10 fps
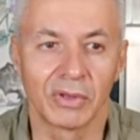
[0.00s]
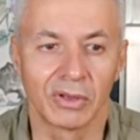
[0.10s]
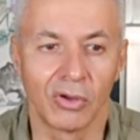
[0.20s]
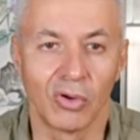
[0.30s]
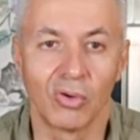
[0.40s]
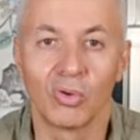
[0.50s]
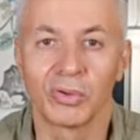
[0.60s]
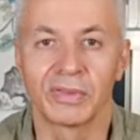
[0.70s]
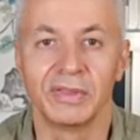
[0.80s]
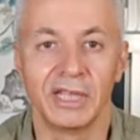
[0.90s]
a
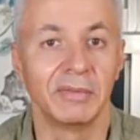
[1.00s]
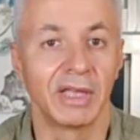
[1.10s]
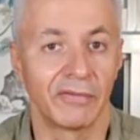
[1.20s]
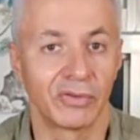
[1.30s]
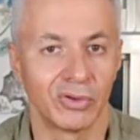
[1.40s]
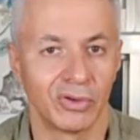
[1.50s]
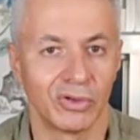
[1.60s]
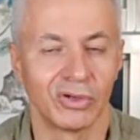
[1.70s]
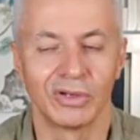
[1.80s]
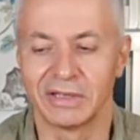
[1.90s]
horse named after
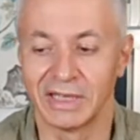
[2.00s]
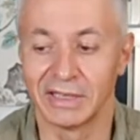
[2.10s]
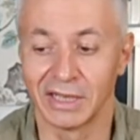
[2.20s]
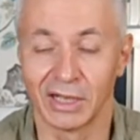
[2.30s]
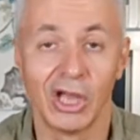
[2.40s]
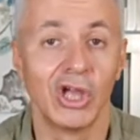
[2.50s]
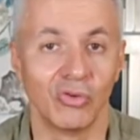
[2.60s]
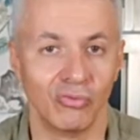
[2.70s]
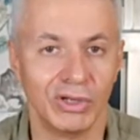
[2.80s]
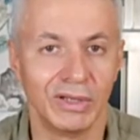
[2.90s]
her, Nana,
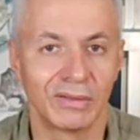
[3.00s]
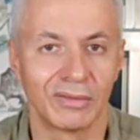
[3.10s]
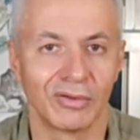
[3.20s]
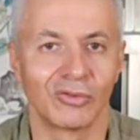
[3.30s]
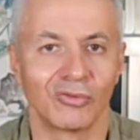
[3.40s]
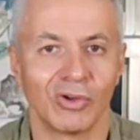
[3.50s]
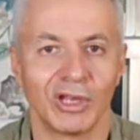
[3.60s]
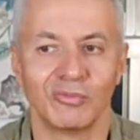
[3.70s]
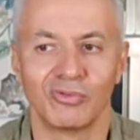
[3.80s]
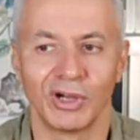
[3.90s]
wins the grand
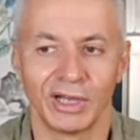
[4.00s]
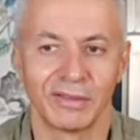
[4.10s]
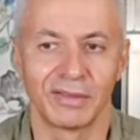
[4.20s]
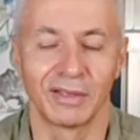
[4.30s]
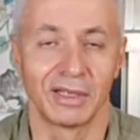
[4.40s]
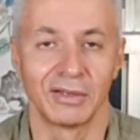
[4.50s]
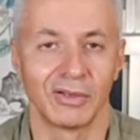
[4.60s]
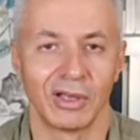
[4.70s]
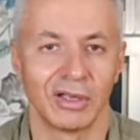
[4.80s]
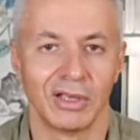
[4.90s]
prize, and
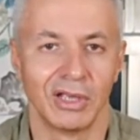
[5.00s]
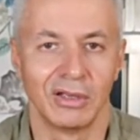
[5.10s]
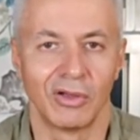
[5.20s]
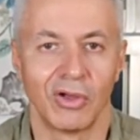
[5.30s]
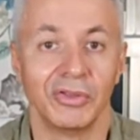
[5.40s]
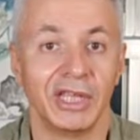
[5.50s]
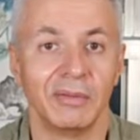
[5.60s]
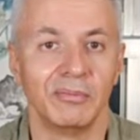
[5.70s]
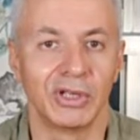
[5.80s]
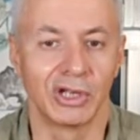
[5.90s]
her name
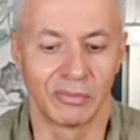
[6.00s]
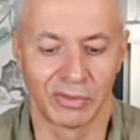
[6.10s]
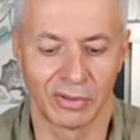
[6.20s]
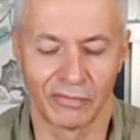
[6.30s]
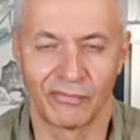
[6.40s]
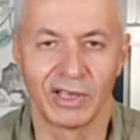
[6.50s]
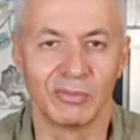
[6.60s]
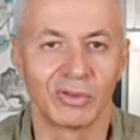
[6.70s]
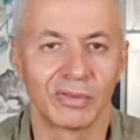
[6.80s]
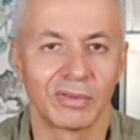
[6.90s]
becomes
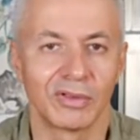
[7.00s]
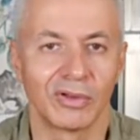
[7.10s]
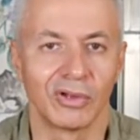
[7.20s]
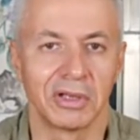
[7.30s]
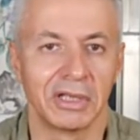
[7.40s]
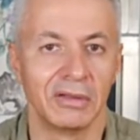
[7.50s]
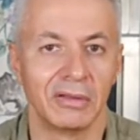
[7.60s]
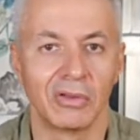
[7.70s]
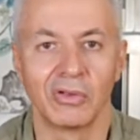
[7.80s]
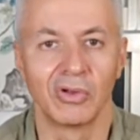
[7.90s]
famous
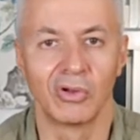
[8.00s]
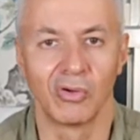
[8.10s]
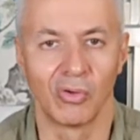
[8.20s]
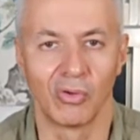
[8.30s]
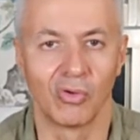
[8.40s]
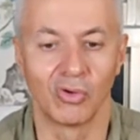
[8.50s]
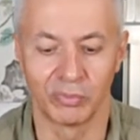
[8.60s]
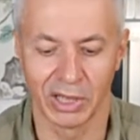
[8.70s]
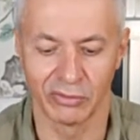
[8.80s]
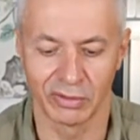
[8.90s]
in whole
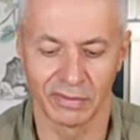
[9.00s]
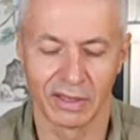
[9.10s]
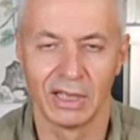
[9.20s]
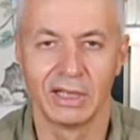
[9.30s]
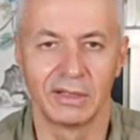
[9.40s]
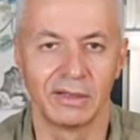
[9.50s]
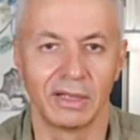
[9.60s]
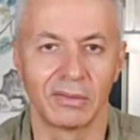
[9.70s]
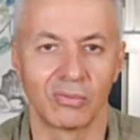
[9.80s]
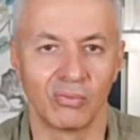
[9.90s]
Paris.
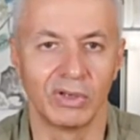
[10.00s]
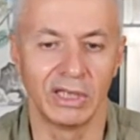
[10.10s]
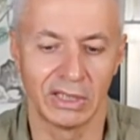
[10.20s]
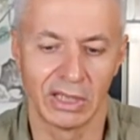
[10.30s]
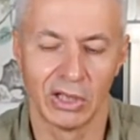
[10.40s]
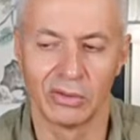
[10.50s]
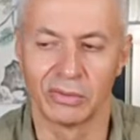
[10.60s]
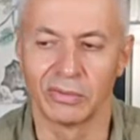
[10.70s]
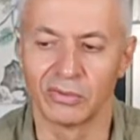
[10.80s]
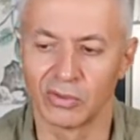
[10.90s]
That's really
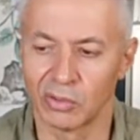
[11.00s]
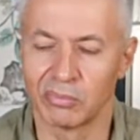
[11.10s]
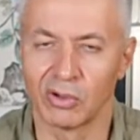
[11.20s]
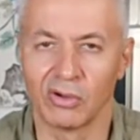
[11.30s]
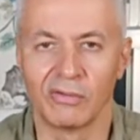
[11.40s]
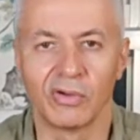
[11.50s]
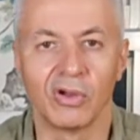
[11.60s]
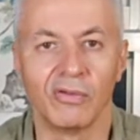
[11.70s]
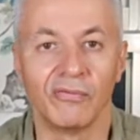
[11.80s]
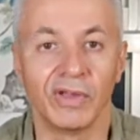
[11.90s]
the top of
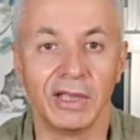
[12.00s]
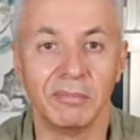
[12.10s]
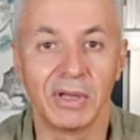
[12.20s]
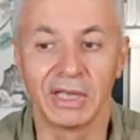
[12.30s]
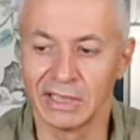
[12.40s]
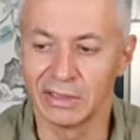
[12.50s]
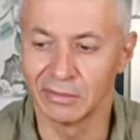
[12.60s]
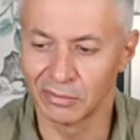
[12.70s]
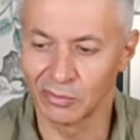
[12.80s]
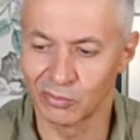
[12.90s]
her fame in
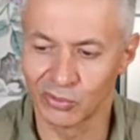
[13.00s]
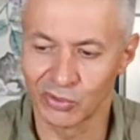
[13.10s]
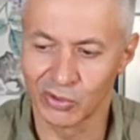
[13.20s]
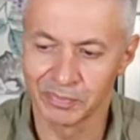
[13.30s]
the book.